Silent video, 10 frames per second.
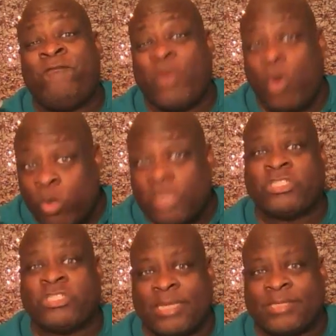
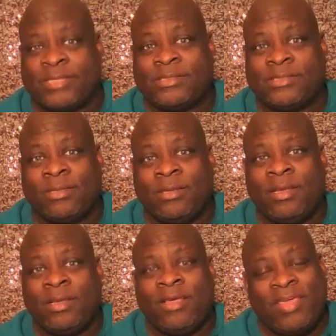foolishness
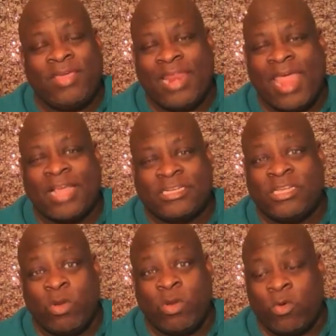that had
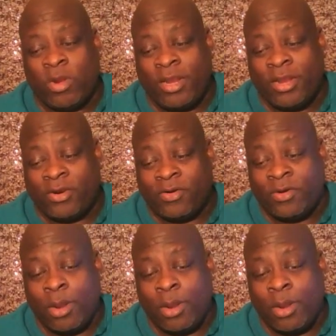actually went on here.